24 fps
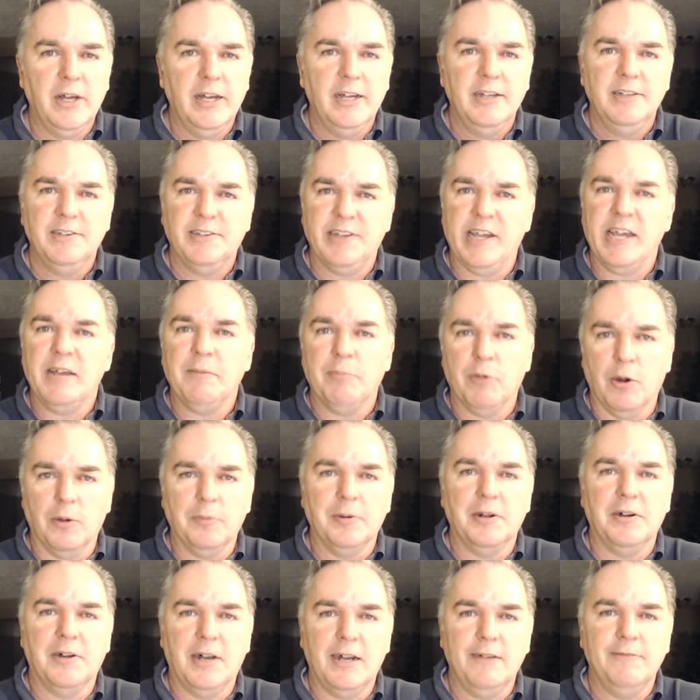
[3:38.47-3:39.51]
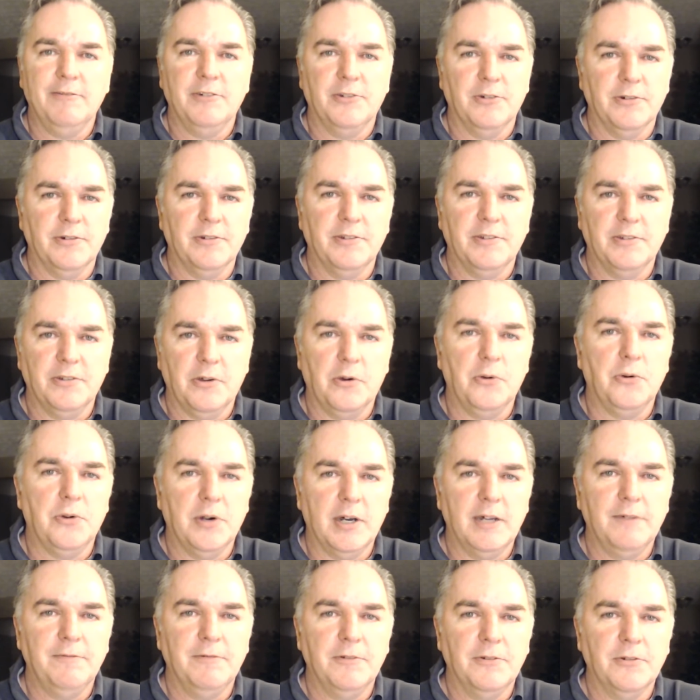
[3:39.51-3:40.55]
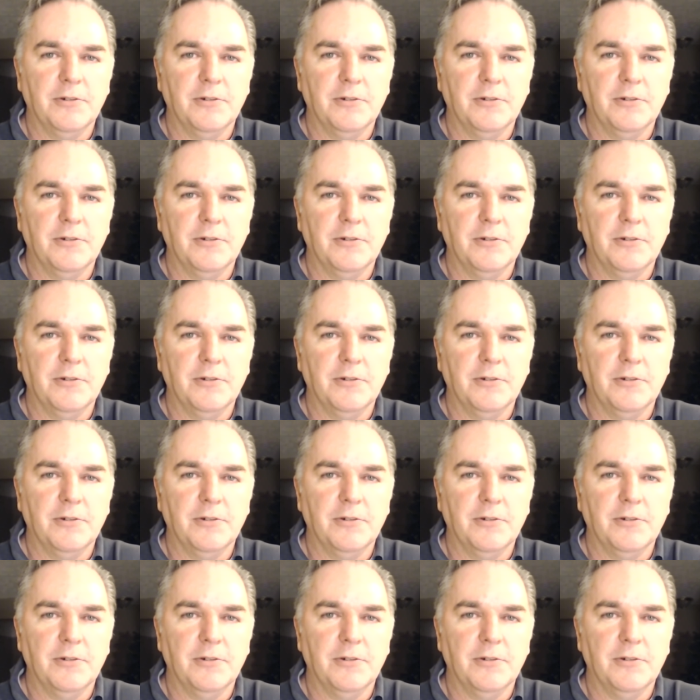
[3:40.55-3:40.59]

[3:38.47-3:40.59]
saying permanent life insurance is whole life